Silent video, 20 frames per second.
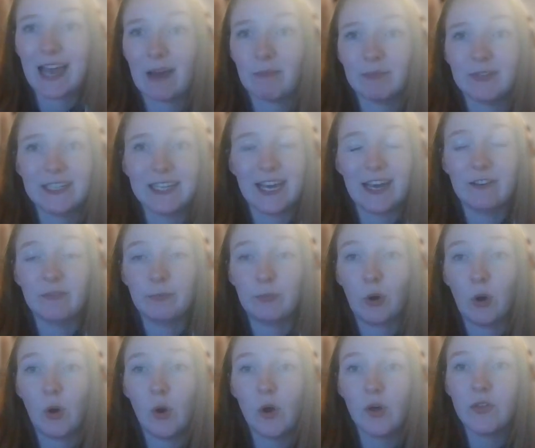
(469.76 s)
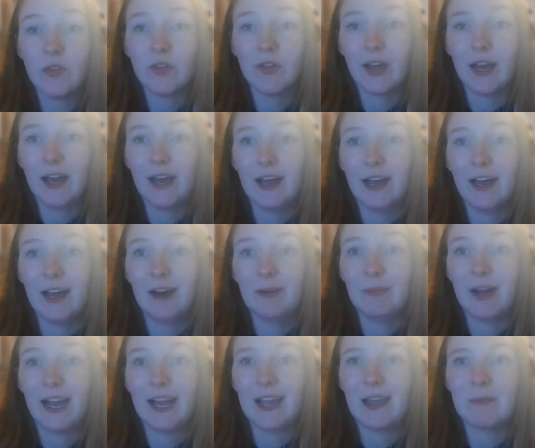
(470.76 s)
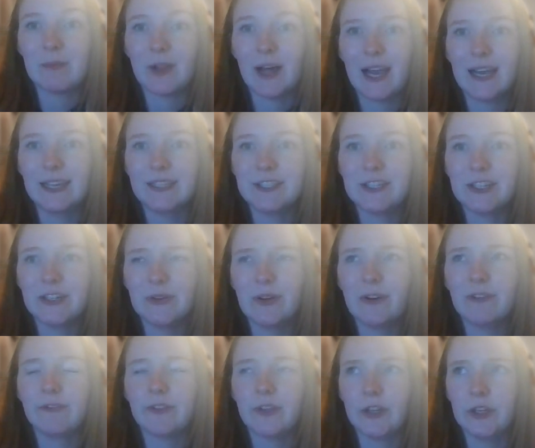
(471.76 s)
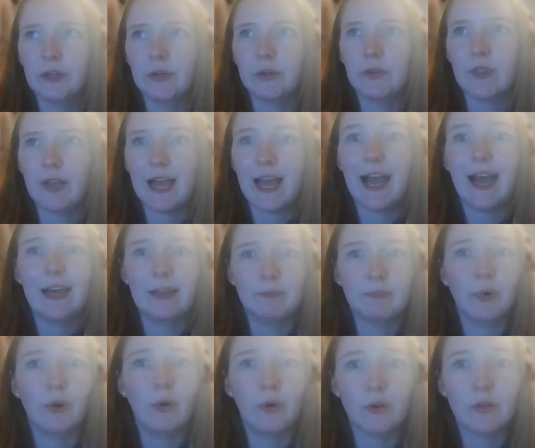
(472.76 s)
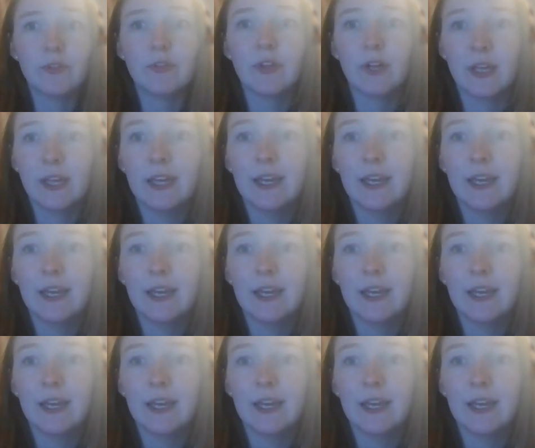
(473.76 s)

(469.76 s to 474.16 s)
happened to have both. I applied to a few that had both.